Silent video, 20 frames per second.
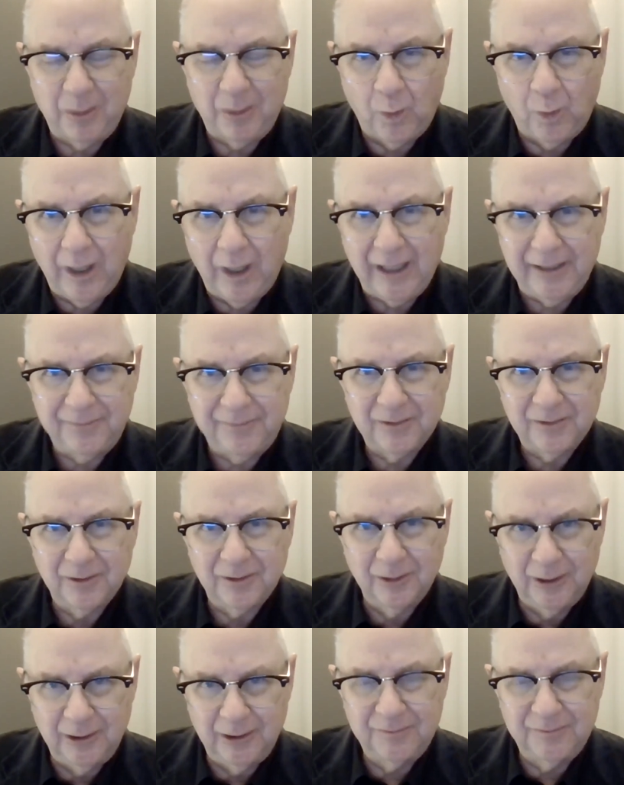My wife
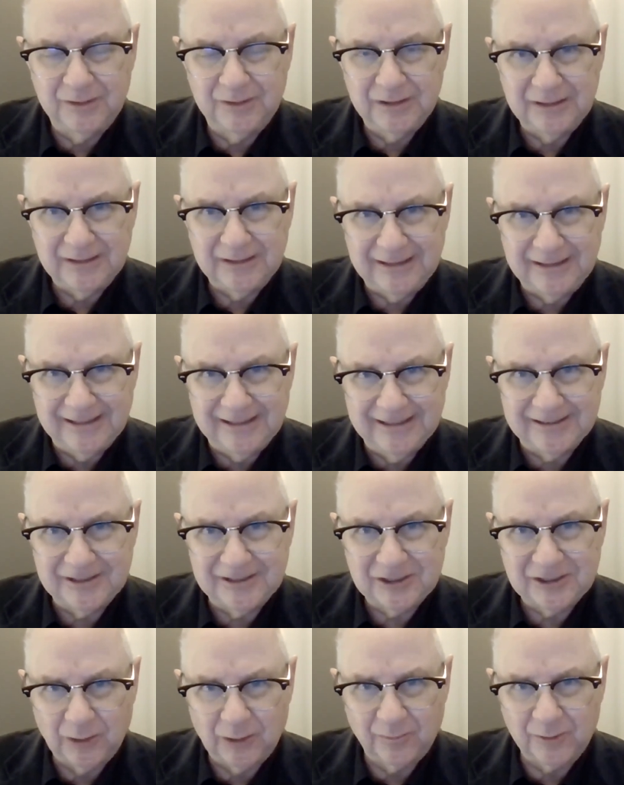lived in
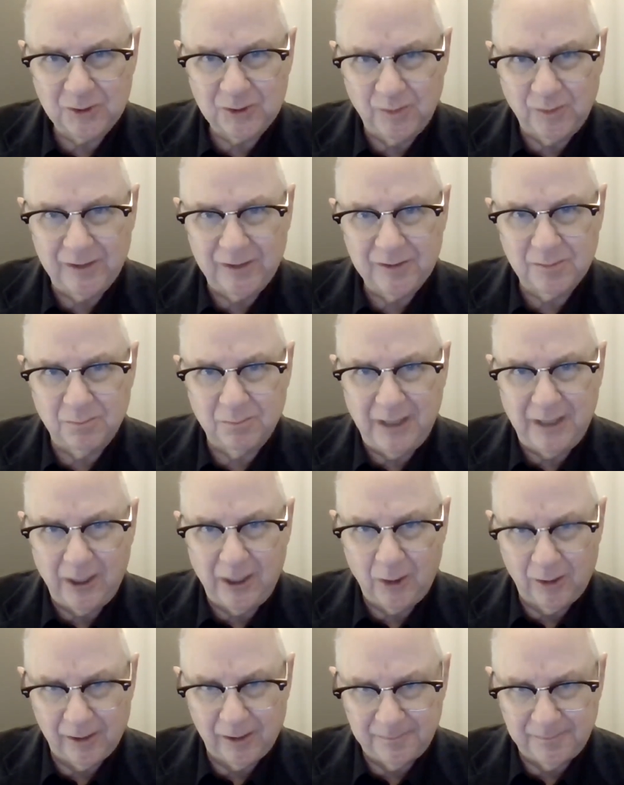Silver Springs,
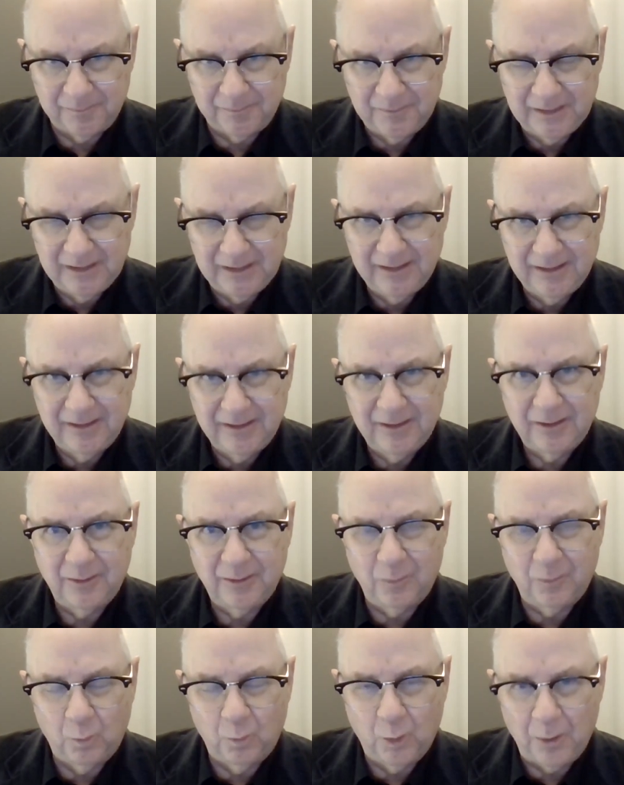Maryland.
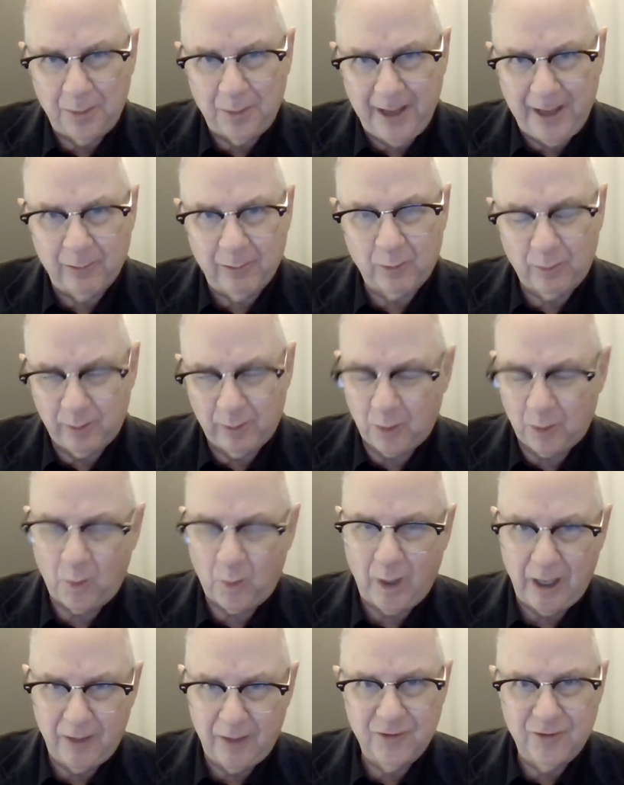What they were
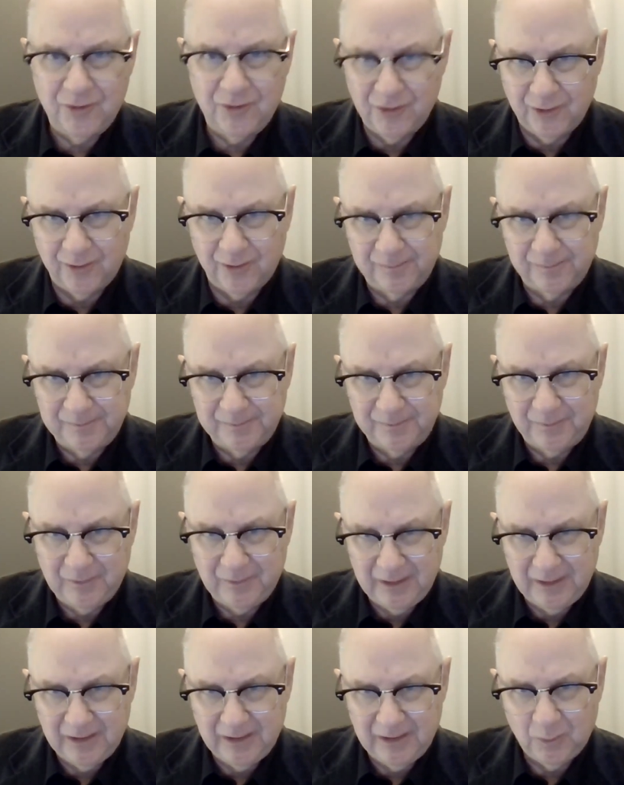required to do
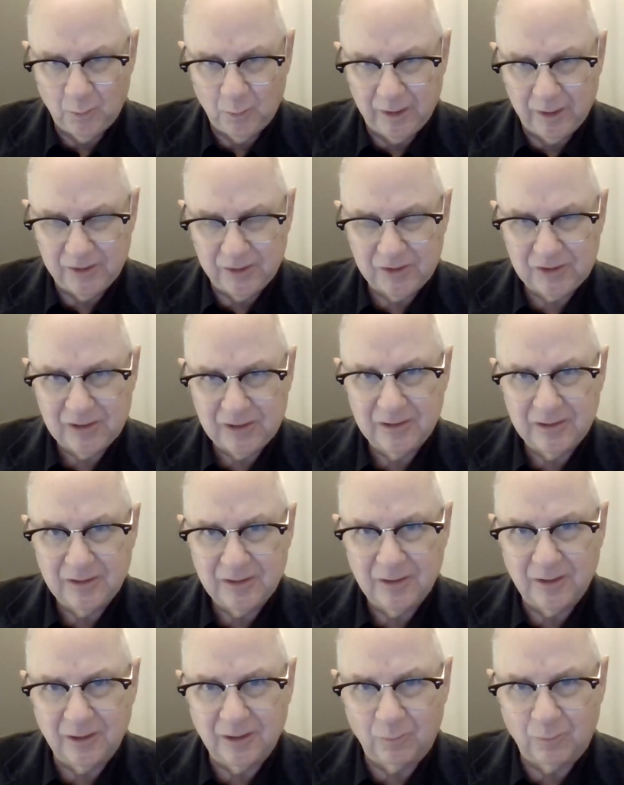was
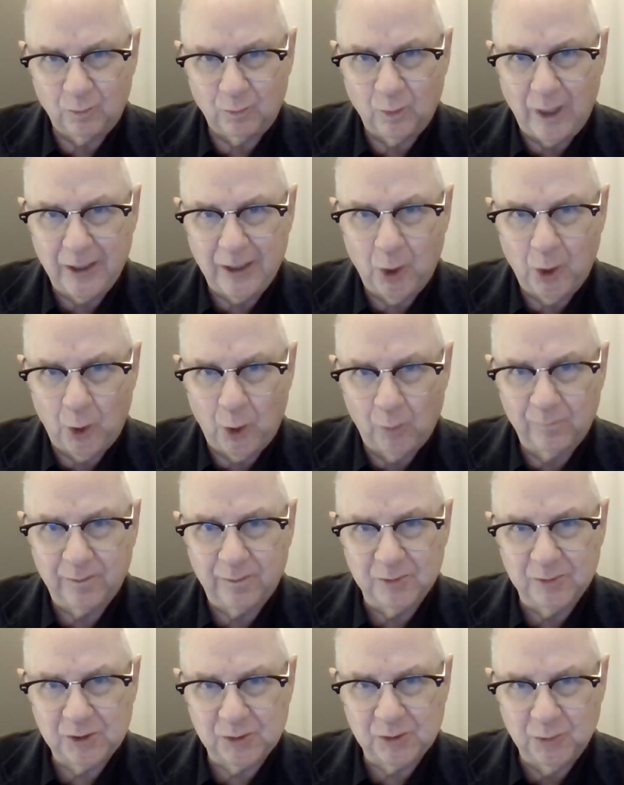run home
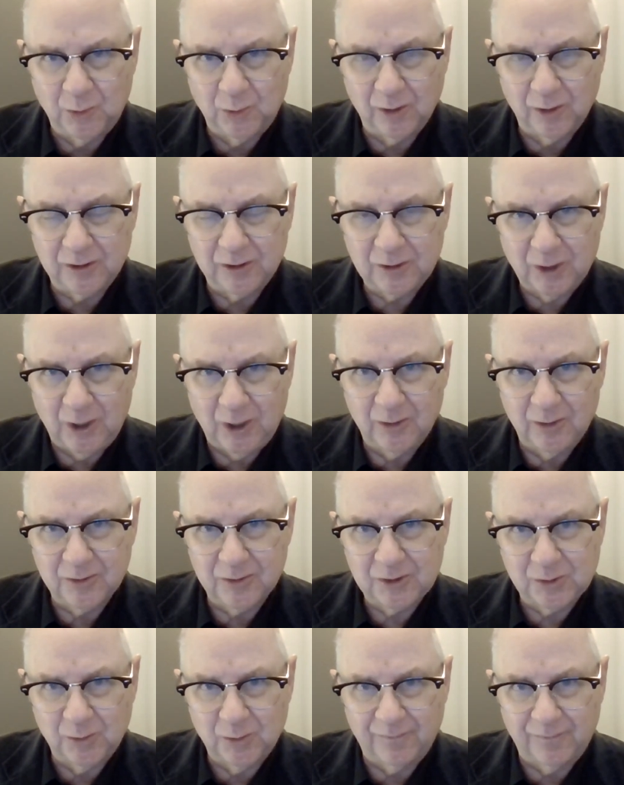from school and call the
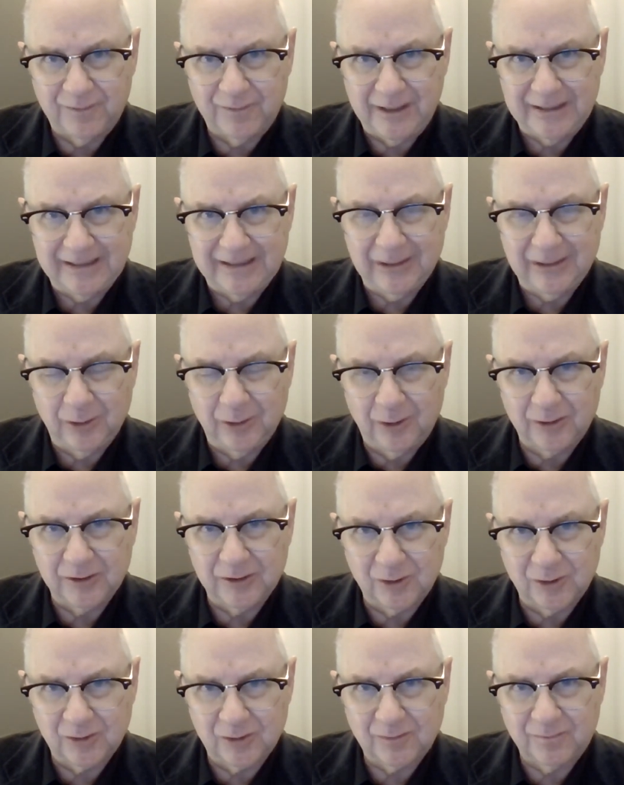school and find out how long it
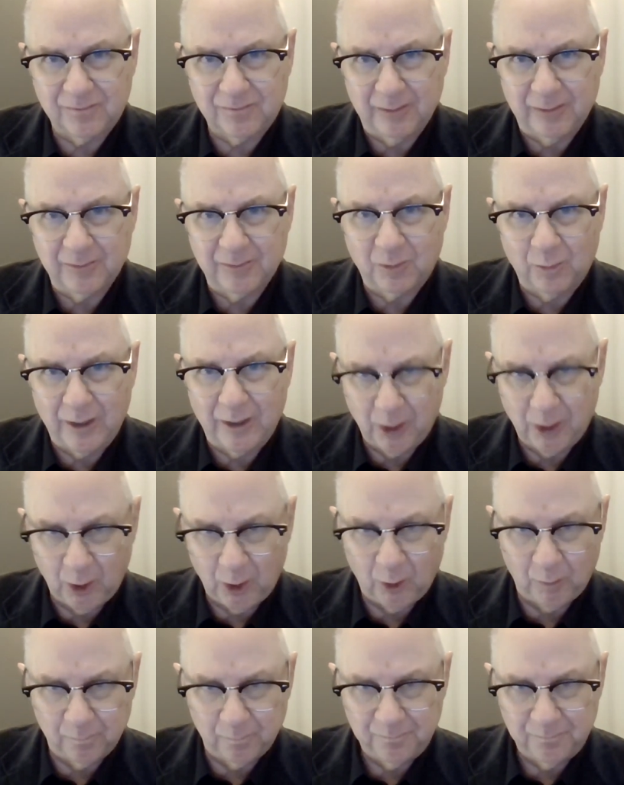took for them to run
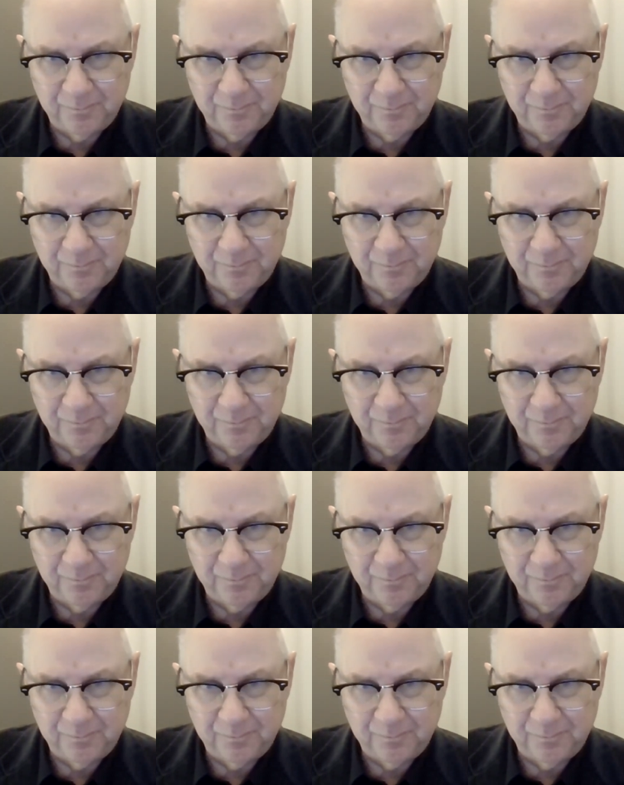home.